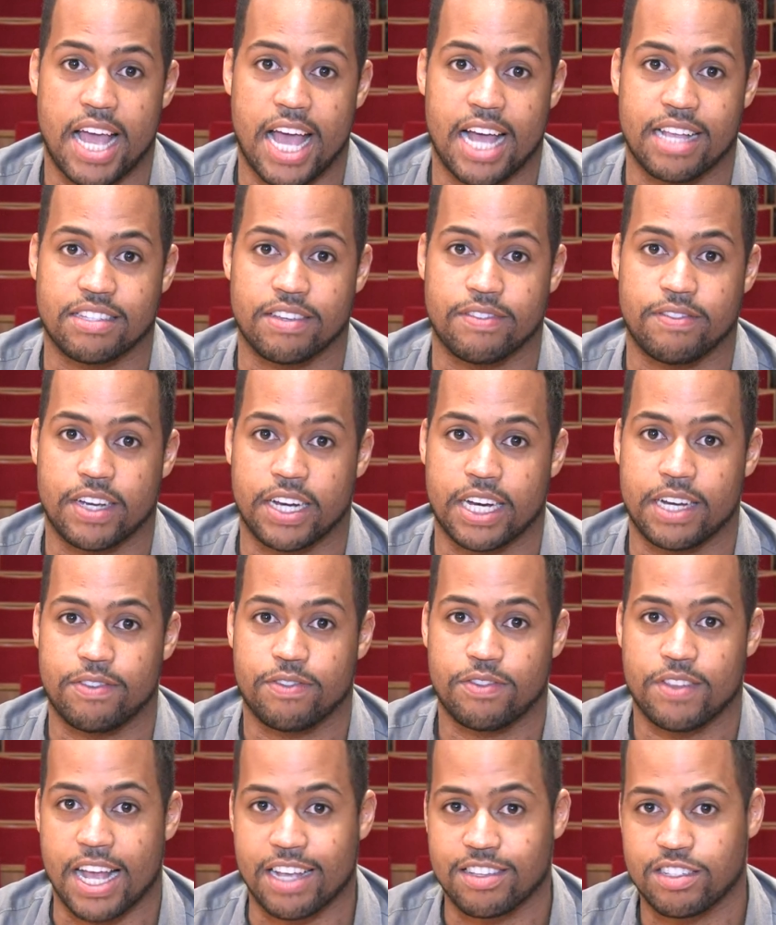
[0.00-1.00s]
It has a very
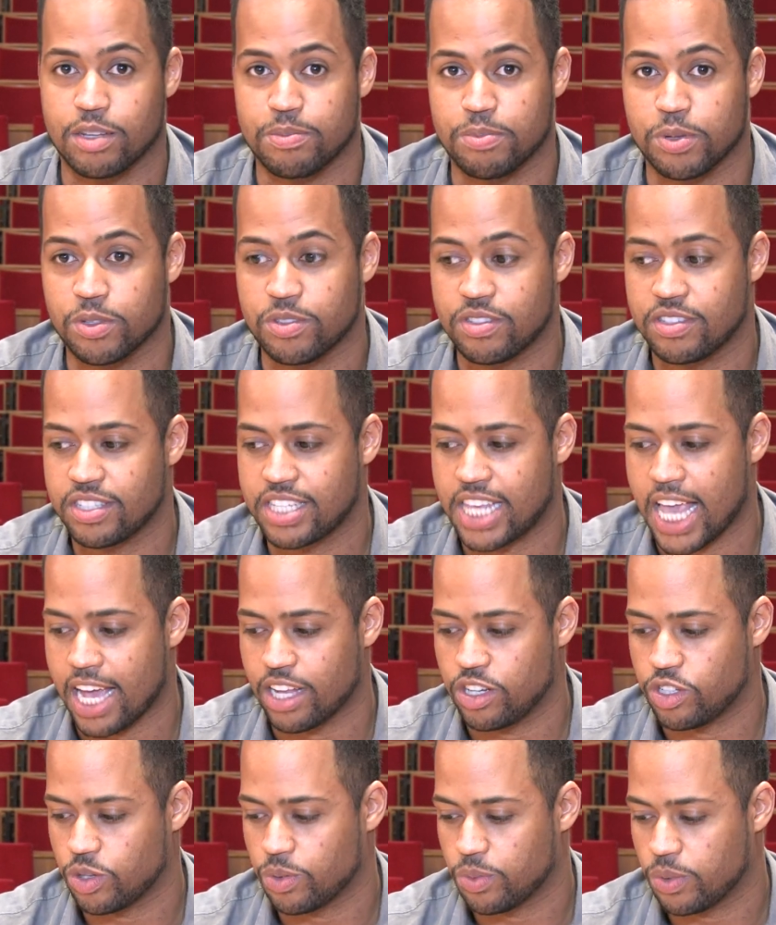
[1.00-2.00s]
flexible
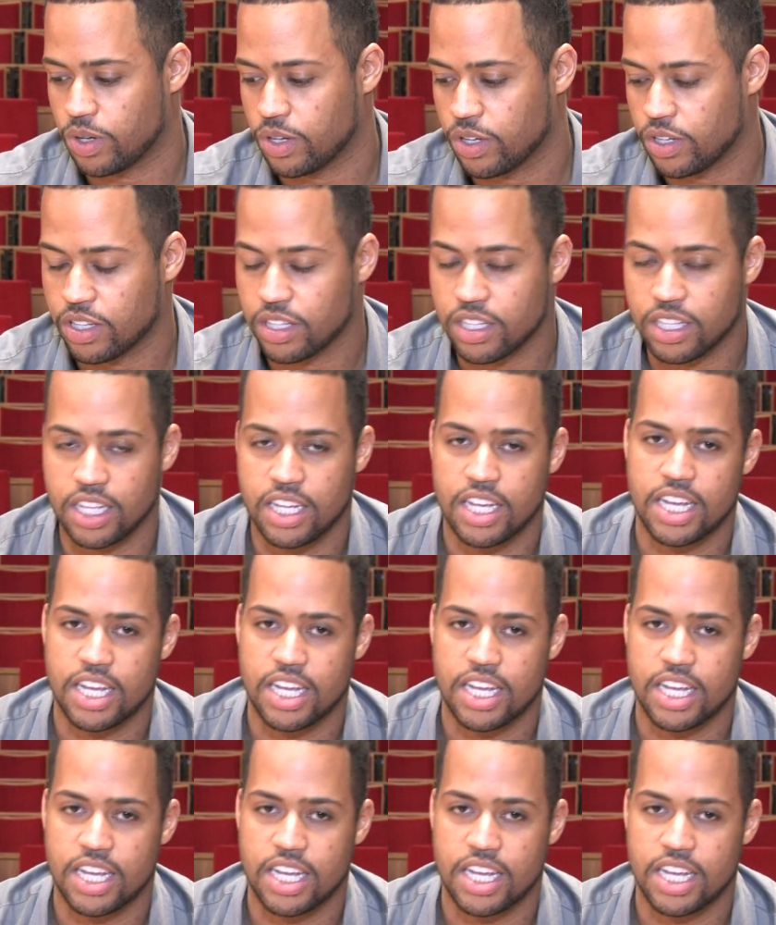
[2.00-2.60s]
schedule,